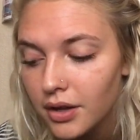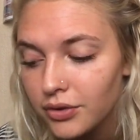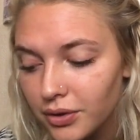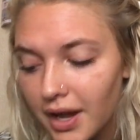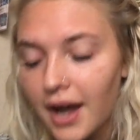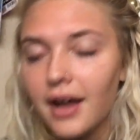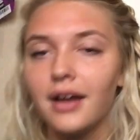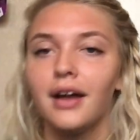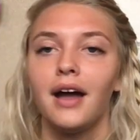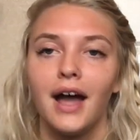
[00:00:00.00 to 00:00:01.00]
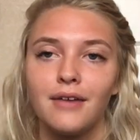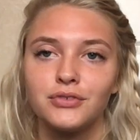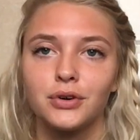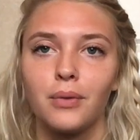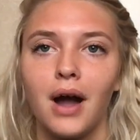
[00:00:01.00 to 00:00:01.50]
so yeah,
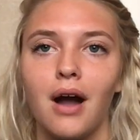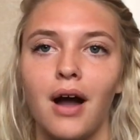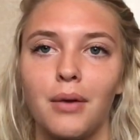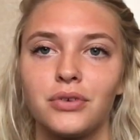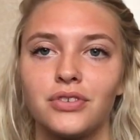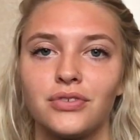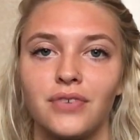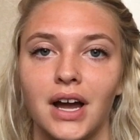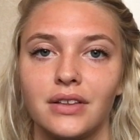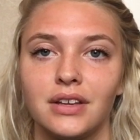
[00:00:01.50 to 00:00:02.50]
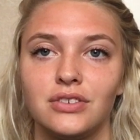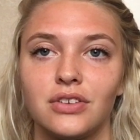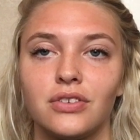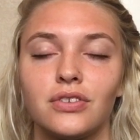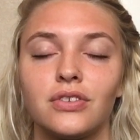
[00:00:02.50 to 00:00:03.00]
after a while, I was finally
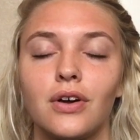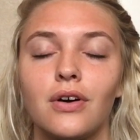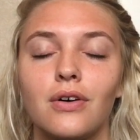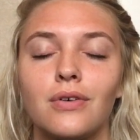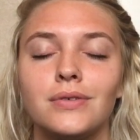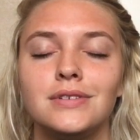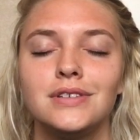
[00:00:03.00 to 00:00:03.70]
just so